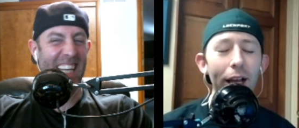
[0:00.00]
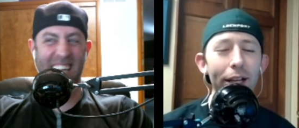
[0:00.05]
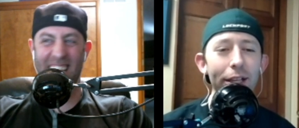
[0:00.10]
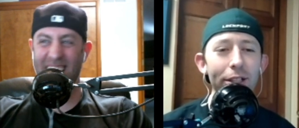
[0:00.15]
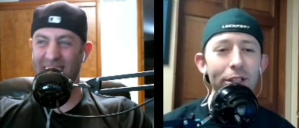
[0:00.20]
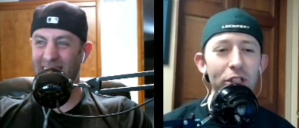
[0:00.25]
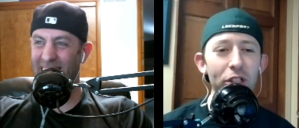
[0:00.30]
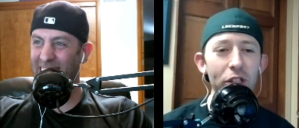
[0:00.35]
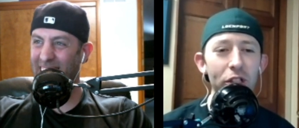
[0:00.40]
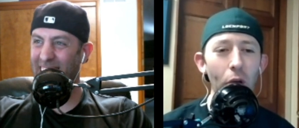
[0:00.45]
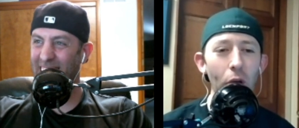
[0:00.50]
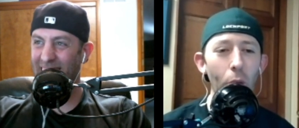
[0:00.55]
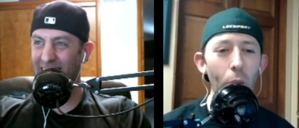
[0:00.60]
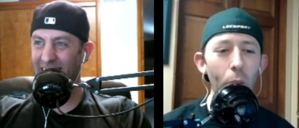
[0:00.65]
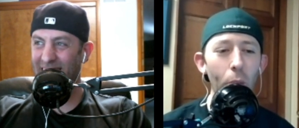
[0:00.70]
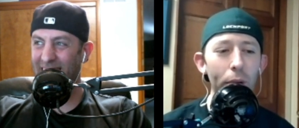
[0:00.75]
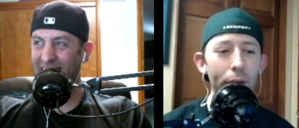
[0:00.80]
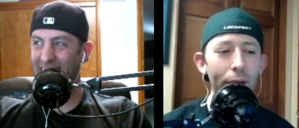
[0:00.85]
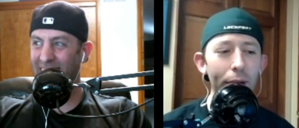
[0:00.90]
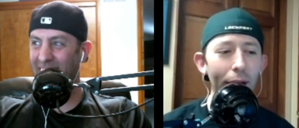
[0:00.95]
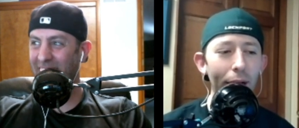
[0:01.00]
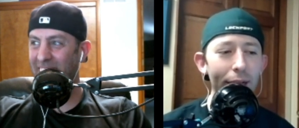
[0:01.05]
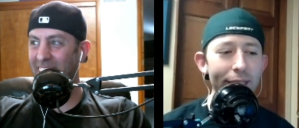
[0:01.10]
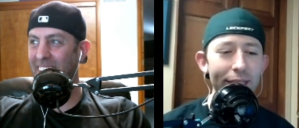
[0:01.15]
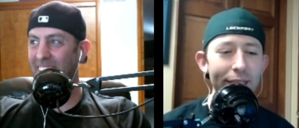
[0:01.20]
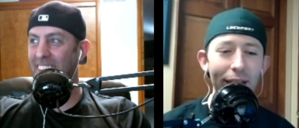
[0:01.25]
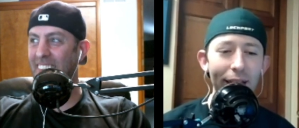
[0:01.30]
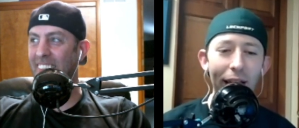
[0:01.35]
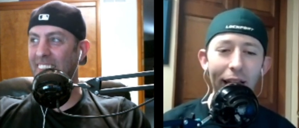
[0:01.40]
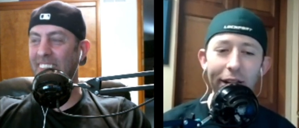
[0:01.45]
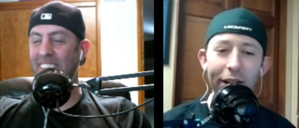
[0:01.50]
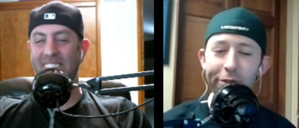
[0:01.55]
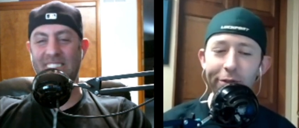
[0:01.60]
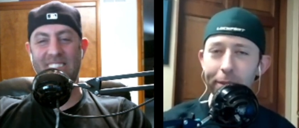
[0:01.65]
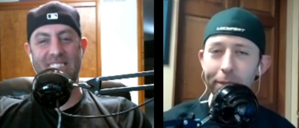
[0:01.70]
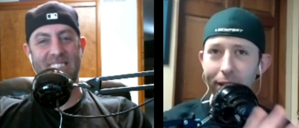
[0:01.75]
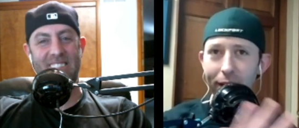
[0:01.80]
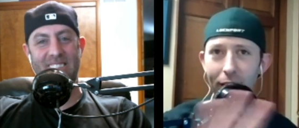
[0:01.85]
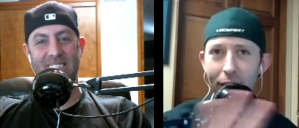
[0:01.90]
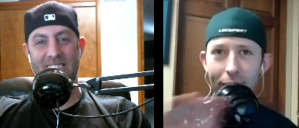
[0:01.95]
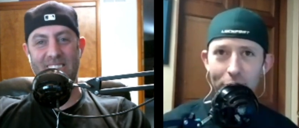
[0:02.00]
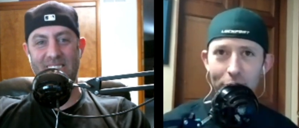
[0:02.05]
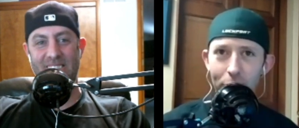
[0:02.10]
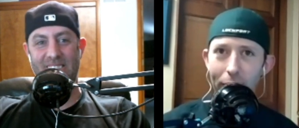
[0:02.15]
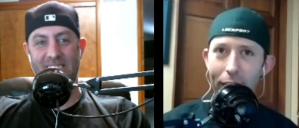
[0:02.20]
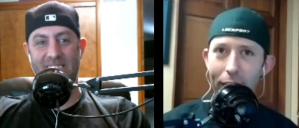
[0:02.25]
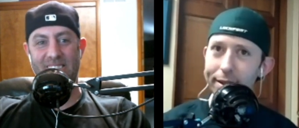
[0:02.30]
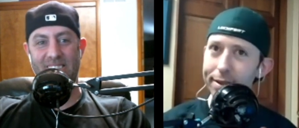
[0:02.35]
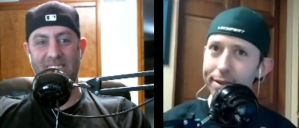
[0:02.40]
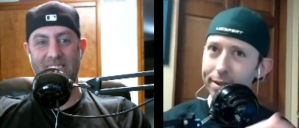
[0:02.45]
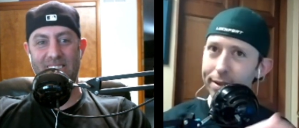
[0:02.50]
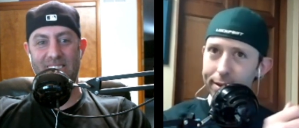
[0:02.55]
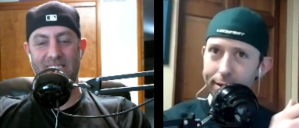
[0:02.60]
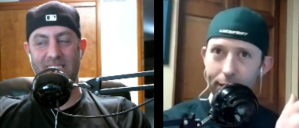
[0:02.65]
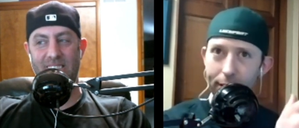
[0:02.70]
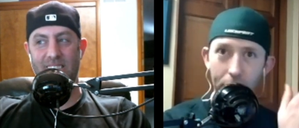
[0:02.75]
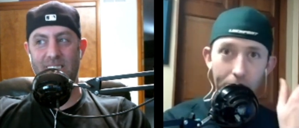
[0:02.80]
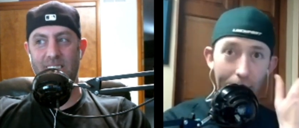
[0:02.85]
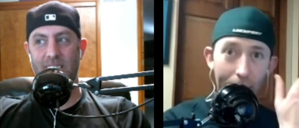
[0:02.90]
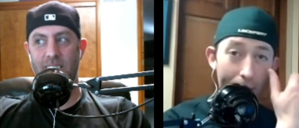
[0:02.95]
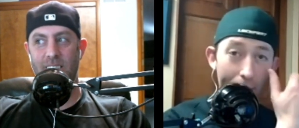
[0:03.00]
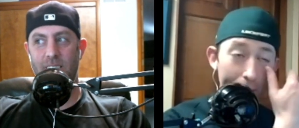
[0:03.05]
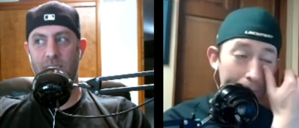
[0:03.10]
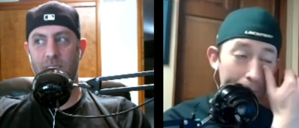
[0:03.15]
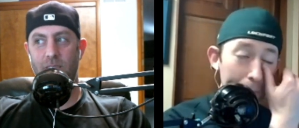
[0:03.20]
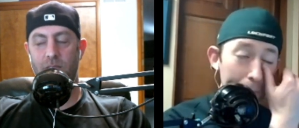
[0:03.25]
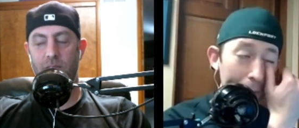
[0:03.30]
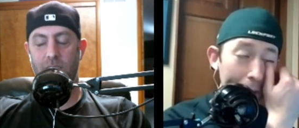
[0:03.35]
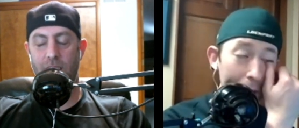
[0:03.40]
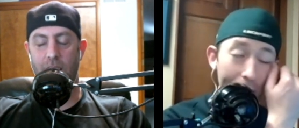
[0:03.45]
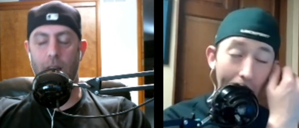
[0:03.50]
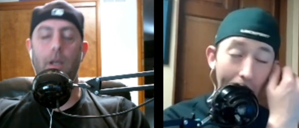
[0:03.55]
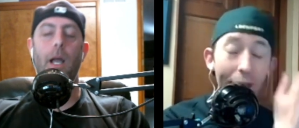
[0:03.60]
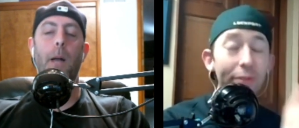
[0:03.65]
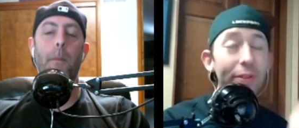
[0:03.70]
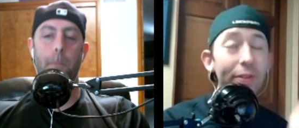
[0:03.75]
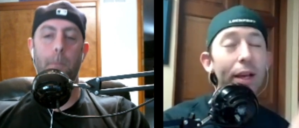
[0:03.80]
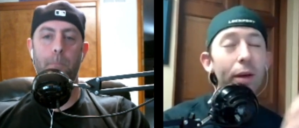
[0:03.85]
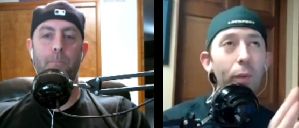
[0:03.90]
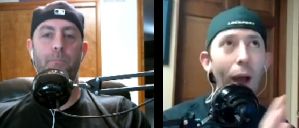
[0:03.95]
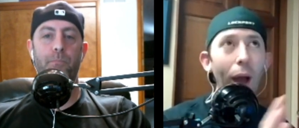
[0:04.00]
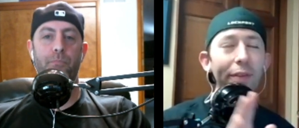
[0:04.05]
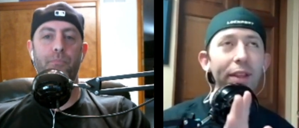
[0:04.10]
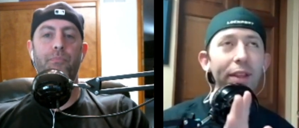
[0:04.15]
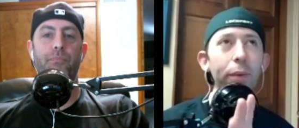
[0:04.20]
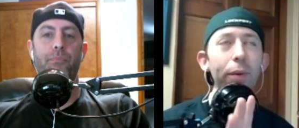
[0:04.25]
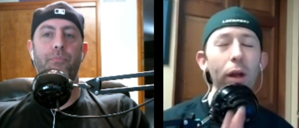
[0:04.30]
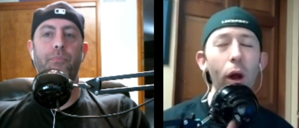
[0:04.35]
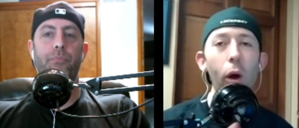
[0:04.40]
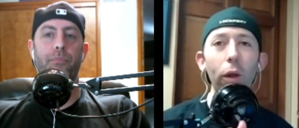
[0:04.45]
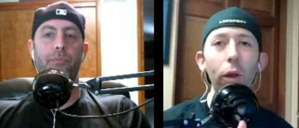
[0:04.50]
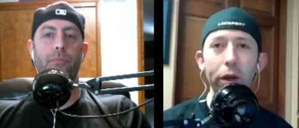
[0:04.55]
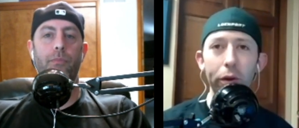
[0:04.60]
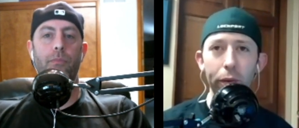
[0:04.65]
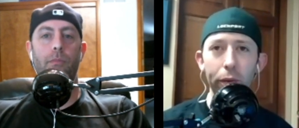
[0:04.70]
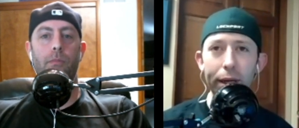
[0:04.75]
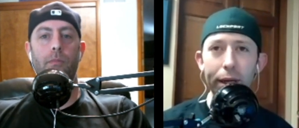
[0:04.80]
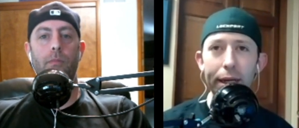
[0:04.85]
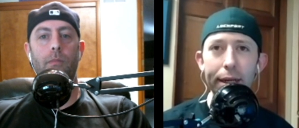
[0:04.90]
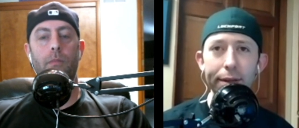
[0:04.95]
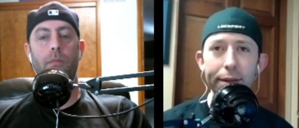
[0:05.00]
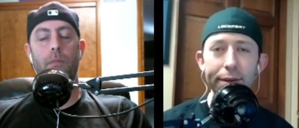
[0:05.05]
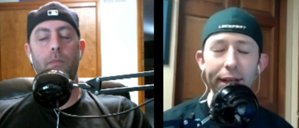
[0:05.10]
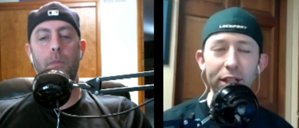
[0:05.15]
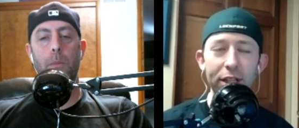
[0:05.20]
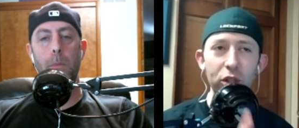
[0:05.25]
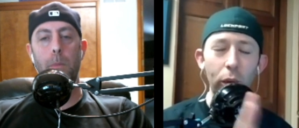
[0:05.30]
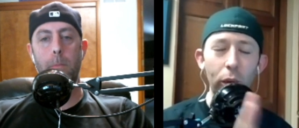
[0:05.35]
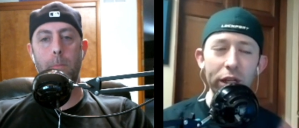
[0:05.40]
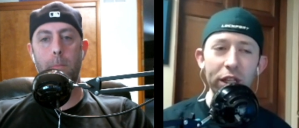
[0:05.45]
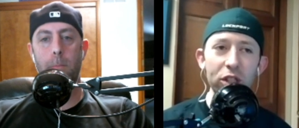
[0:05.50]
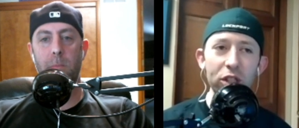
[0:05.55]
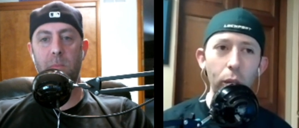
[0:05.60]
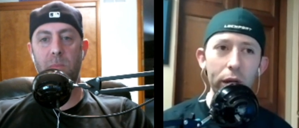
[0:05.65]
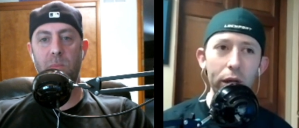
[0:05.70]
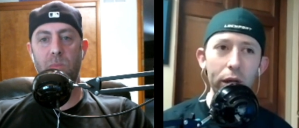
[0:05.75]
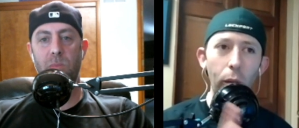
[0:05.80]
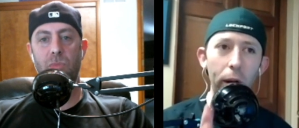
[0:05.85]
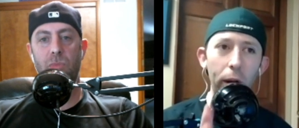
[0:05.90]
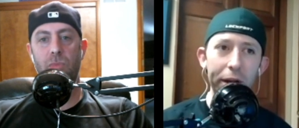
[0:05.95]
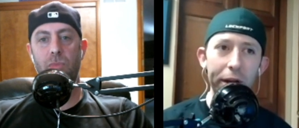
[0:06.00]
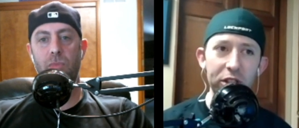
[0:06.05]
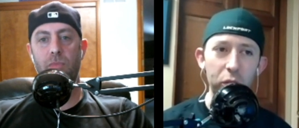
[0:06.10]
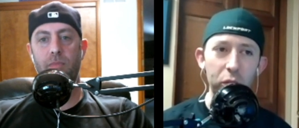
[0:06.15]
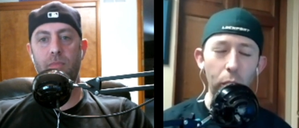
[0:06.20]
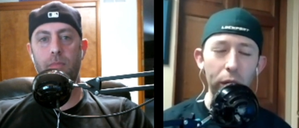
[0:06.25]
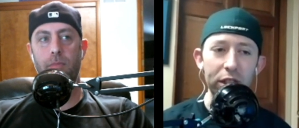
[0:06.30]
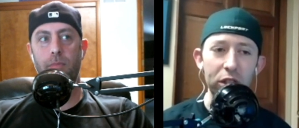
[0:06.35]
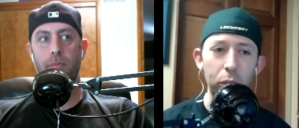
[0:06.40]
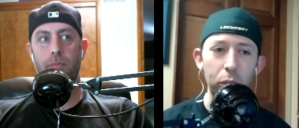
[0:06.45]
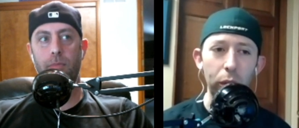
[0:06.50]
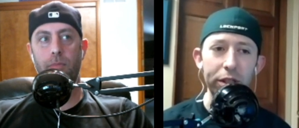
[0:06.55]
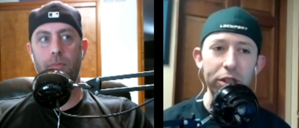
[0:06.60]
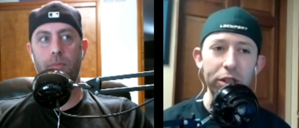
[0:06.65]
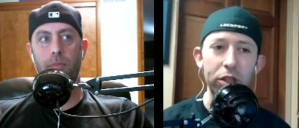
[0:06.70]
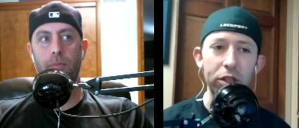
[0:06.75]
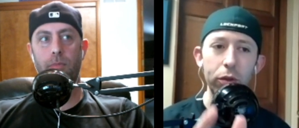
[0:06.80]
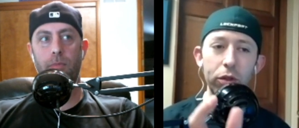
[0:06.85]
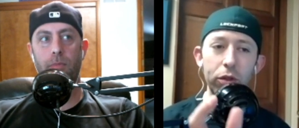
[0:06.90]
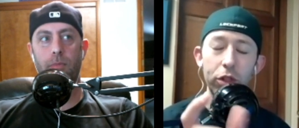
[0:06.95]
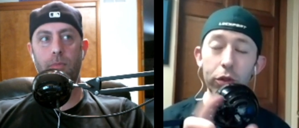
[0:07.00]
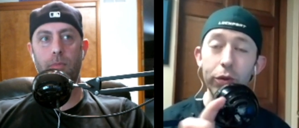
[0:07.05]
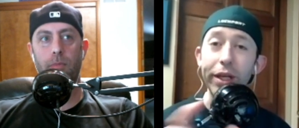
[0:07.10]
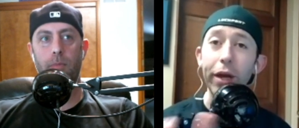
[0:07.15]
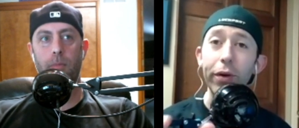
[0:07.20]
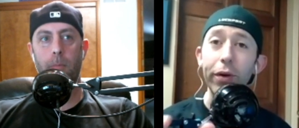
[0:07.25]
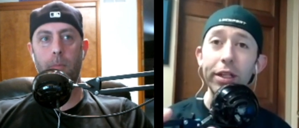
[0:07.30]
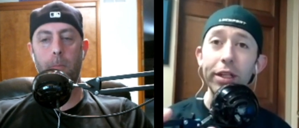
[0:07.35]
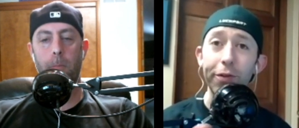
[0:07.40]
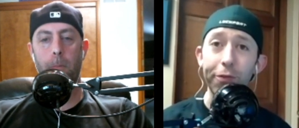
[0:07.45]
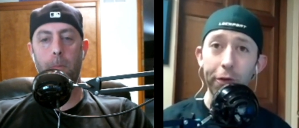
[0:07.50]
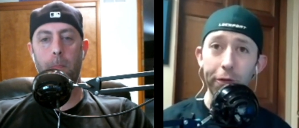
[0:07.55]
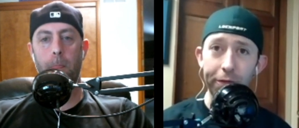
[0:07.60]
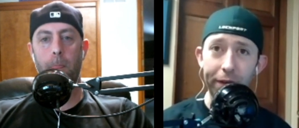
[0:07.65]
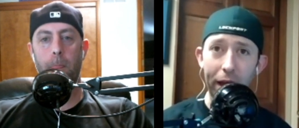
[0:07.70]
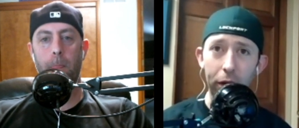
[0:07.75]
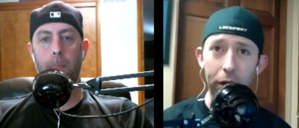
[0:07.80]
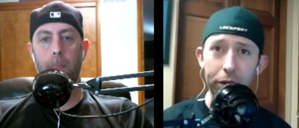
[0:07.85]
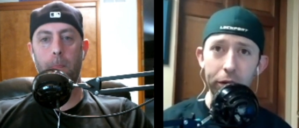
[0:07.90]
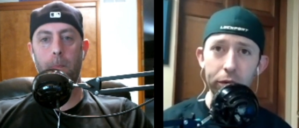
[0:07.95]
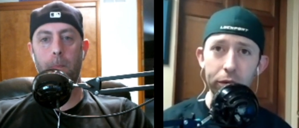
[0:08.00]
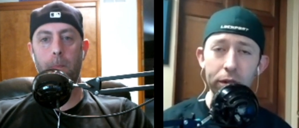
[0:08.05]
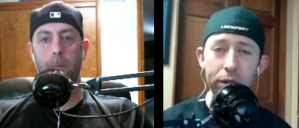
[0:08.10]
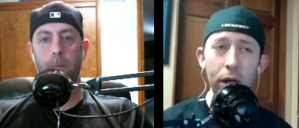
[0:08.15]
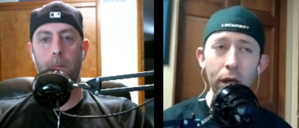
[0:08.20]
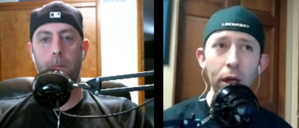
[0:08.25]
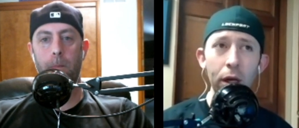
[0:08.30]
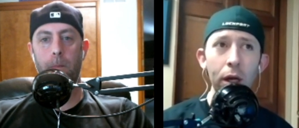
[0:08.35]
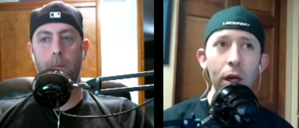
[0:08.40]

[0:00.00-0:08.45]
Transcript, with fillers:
Speaker 1: so aside from the contracts, okay, because yeah. I think I think we can all agree that 2021 and 2022 do carry different values.